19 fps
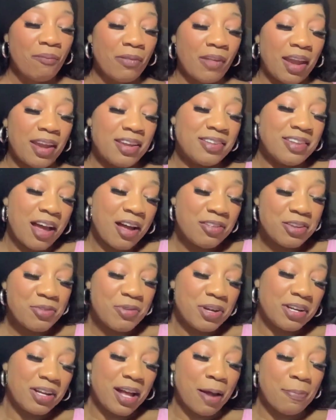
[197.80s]
And he said I only
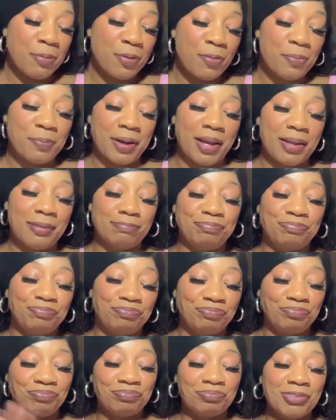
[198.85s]
want a couple, but
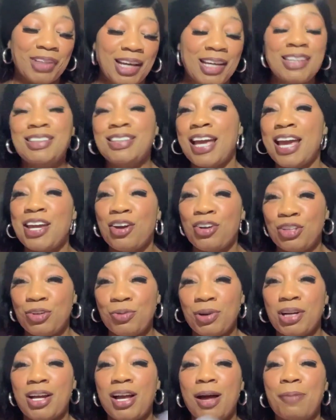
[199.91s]
he said he only
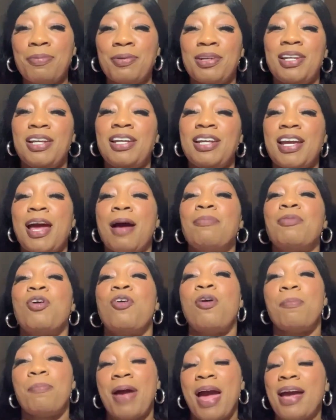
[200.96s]
wanted a couple, and then he kept
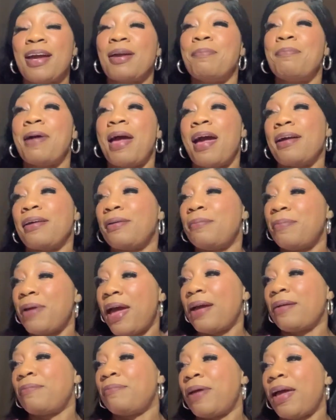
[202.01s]
going back and back and
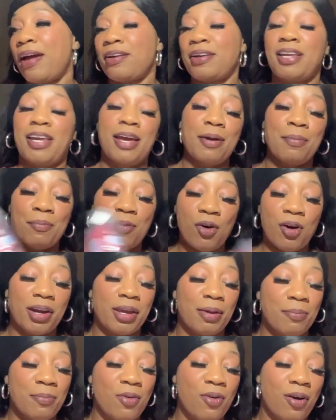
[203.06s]
back and back, getting more and
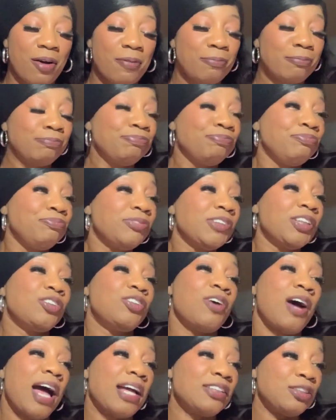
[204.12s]
get more.
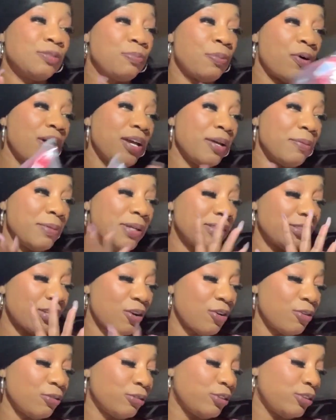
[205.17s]
So I just bought him his
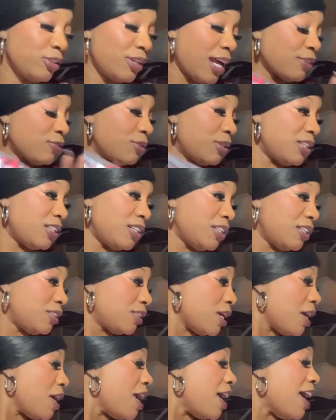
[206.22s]
own. So that's what it is.
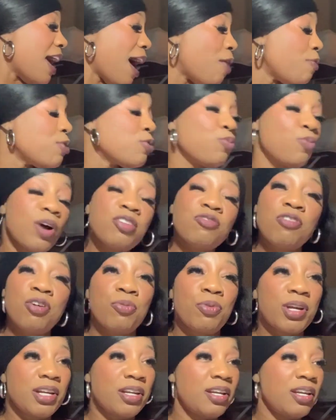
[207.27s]
I was wondering
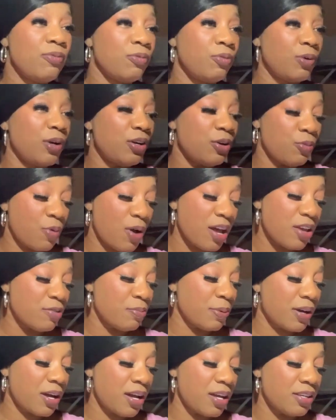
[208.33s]
what it what it was
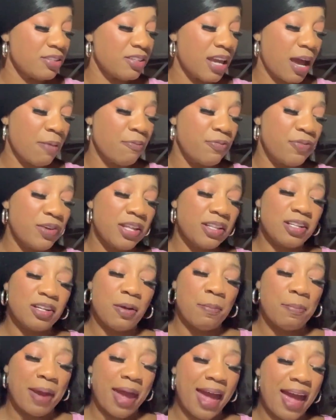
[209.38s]
because I'm feeling
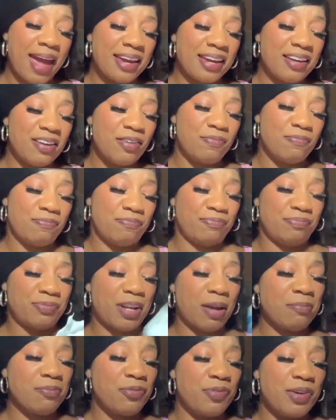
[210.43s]
the bag and
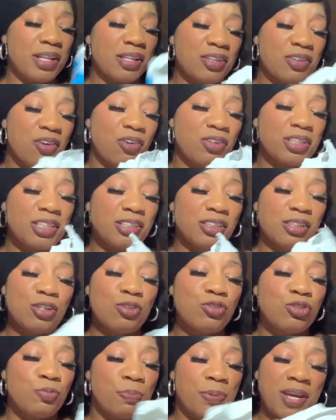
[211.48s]
I'm feeling all these
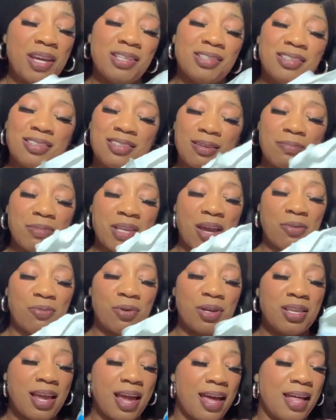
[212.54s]
loose pieces. I'm like,
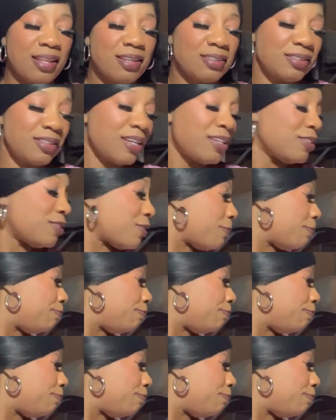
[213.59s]
what the hell is this?